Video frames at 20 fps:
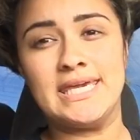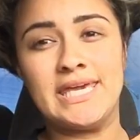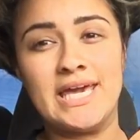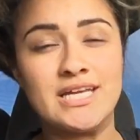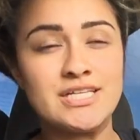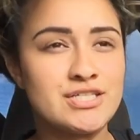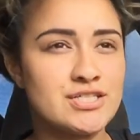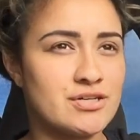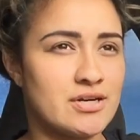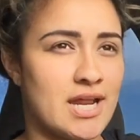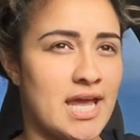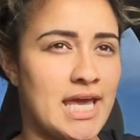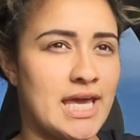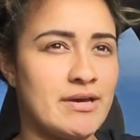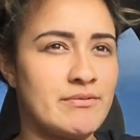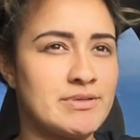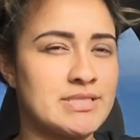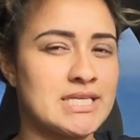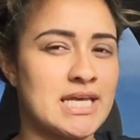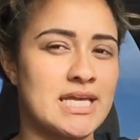
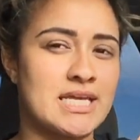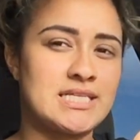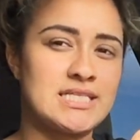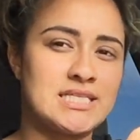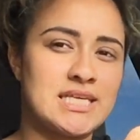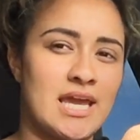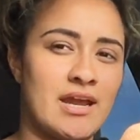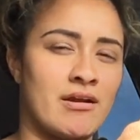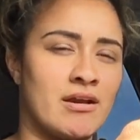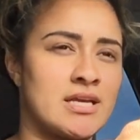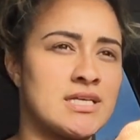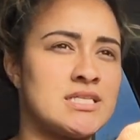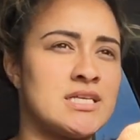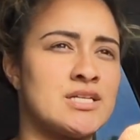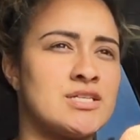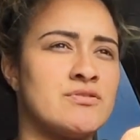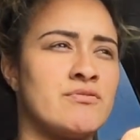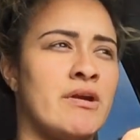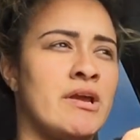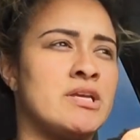Yesterday was like a scary
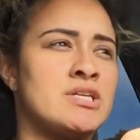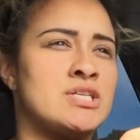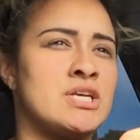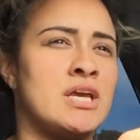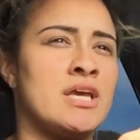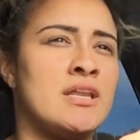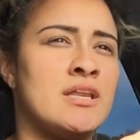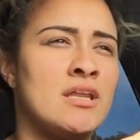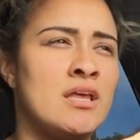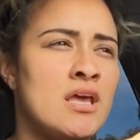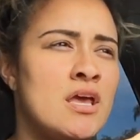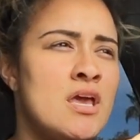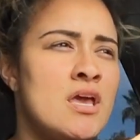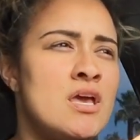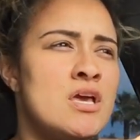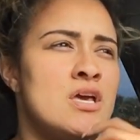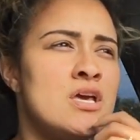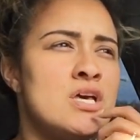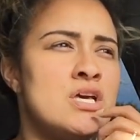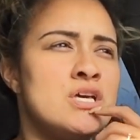situation.
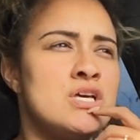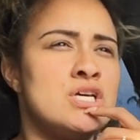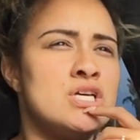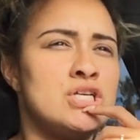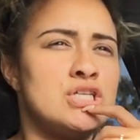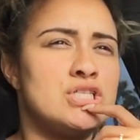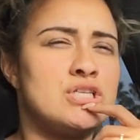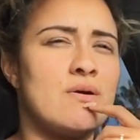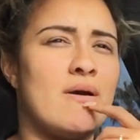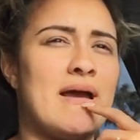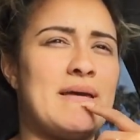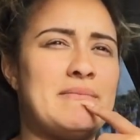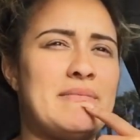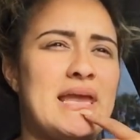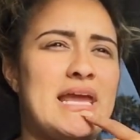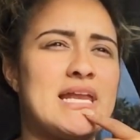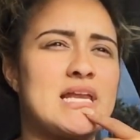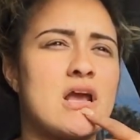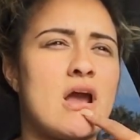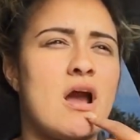So I
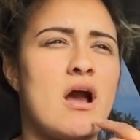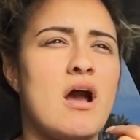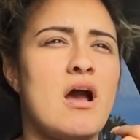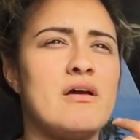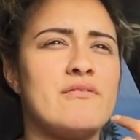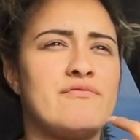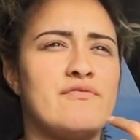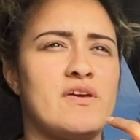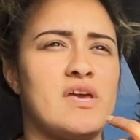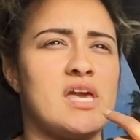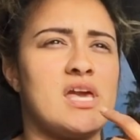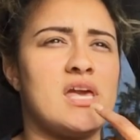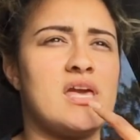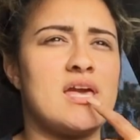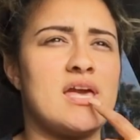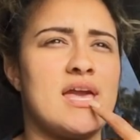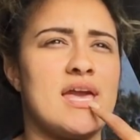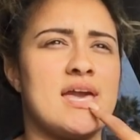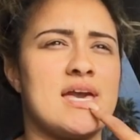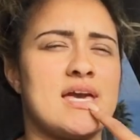made
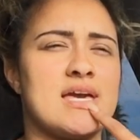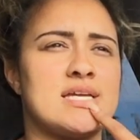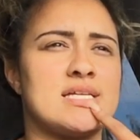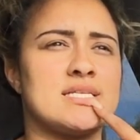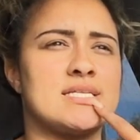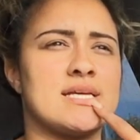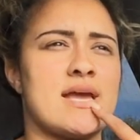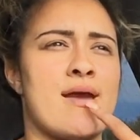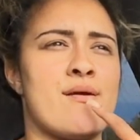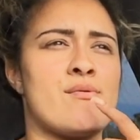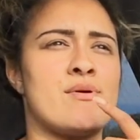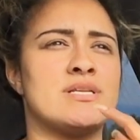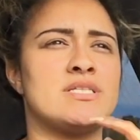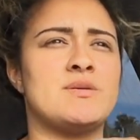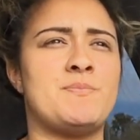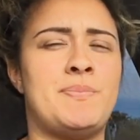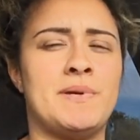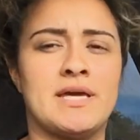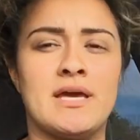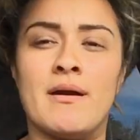coffee and I went
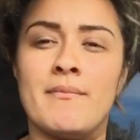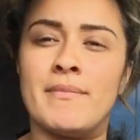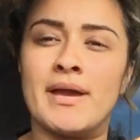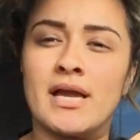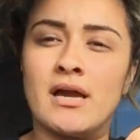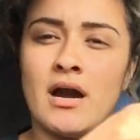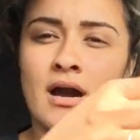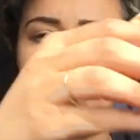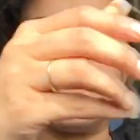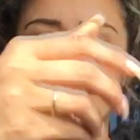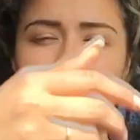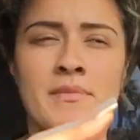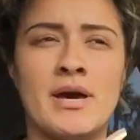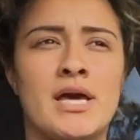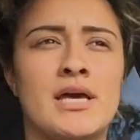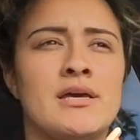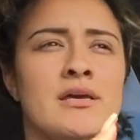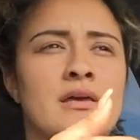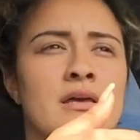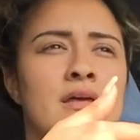to pick up my coffee
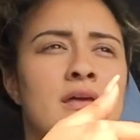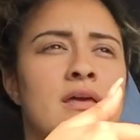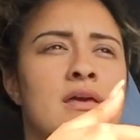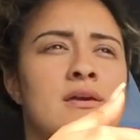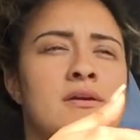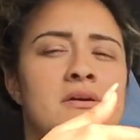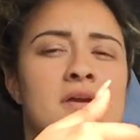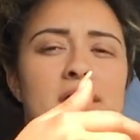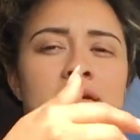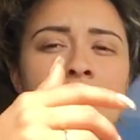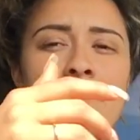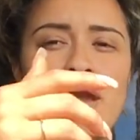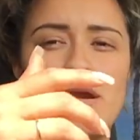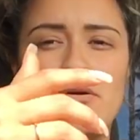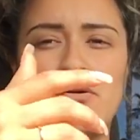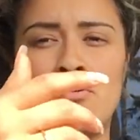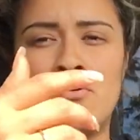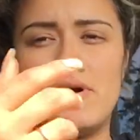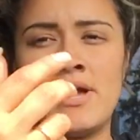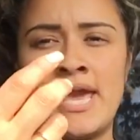mug and my
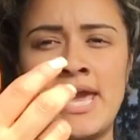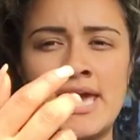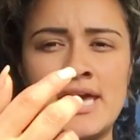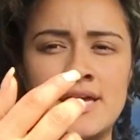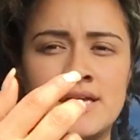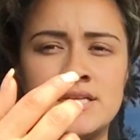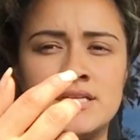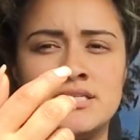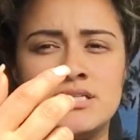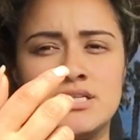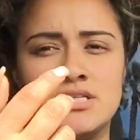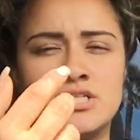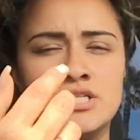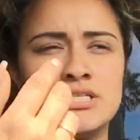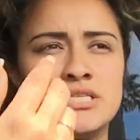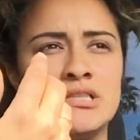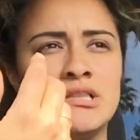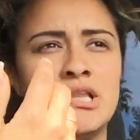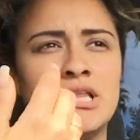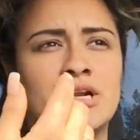whole hand
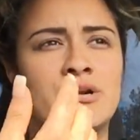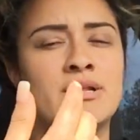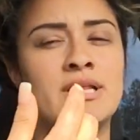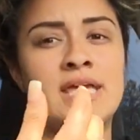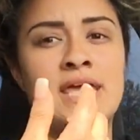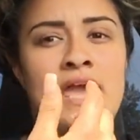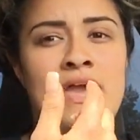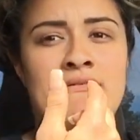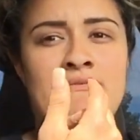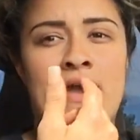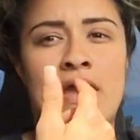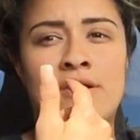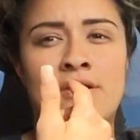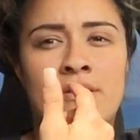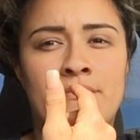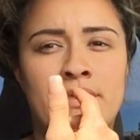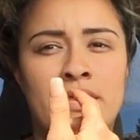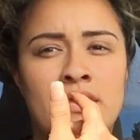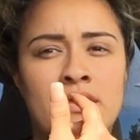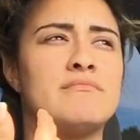just literally gave out
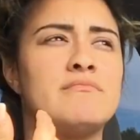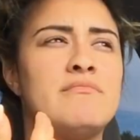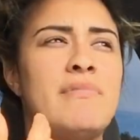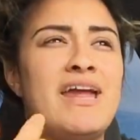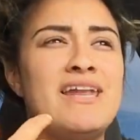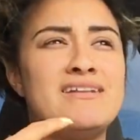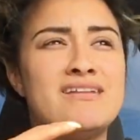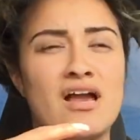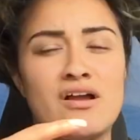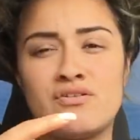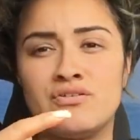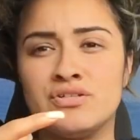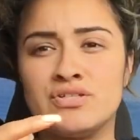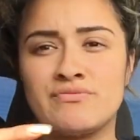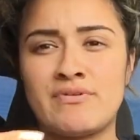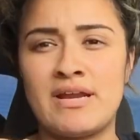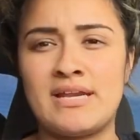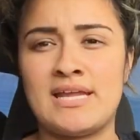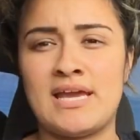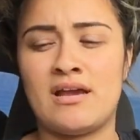on me. My
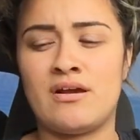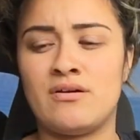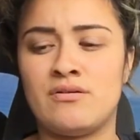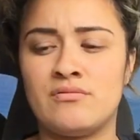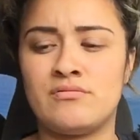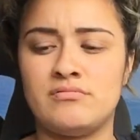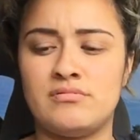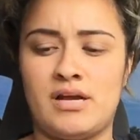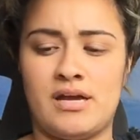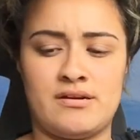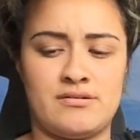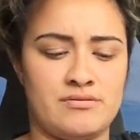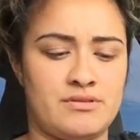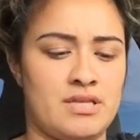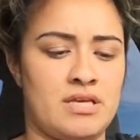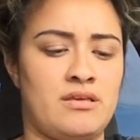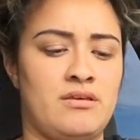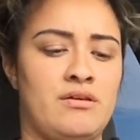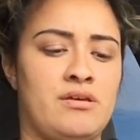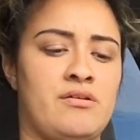knuckles right now, I don't
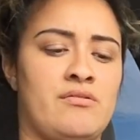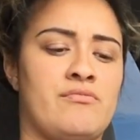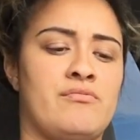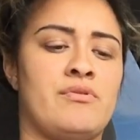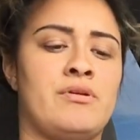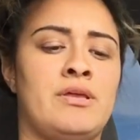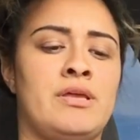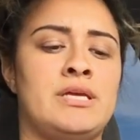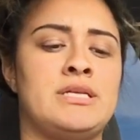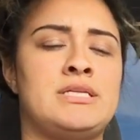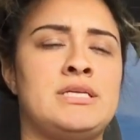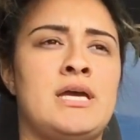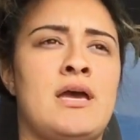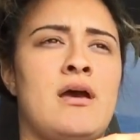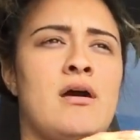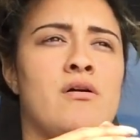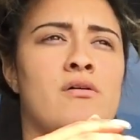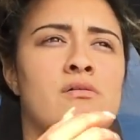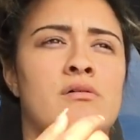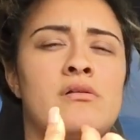think you can really
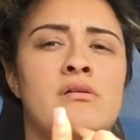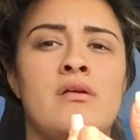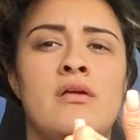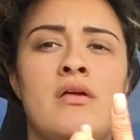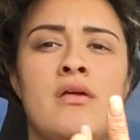tell,